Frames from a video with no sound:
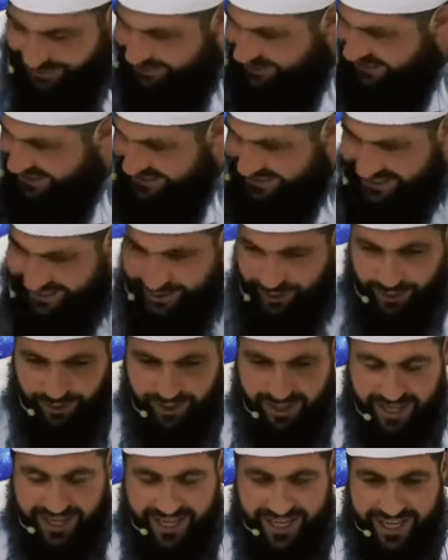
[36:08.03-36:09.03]
me crazy, you know.
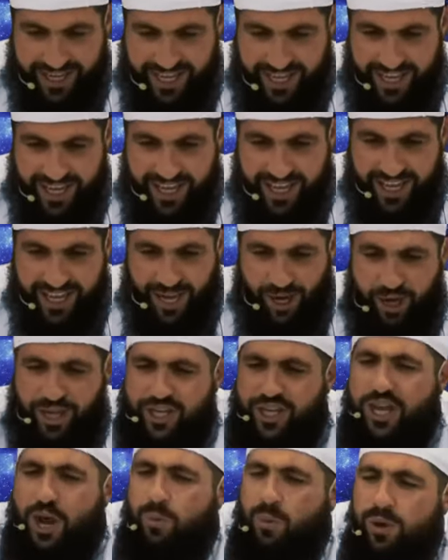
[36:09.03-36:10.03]

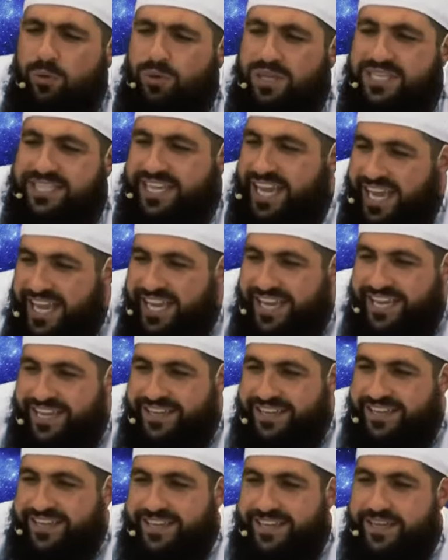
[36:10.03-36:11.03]
Like, you know, when we
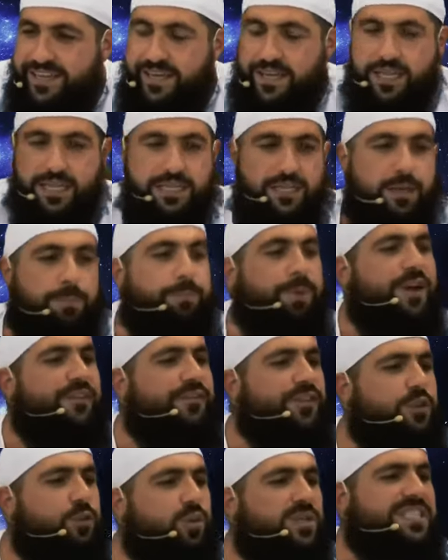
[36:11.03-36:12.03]
say, the
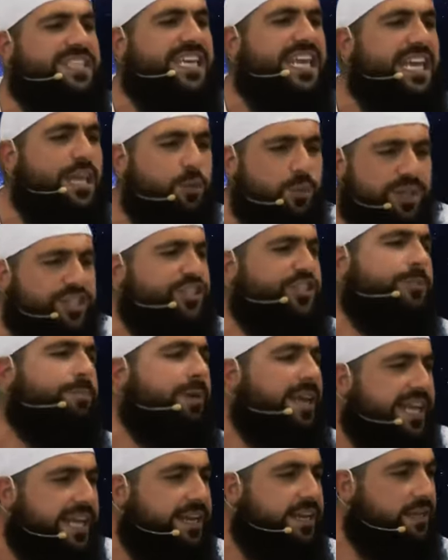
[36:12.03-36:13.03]
Prophet was sitting with
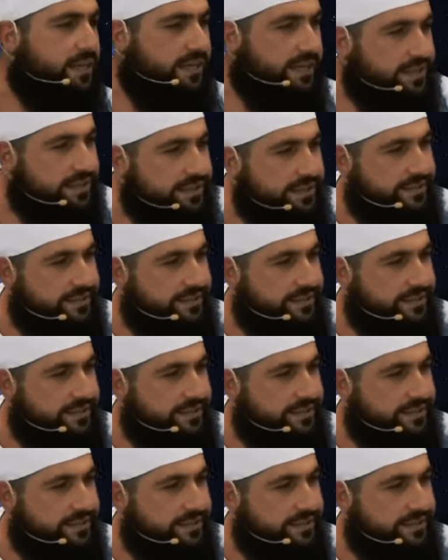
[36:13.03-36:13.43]
Jibreel.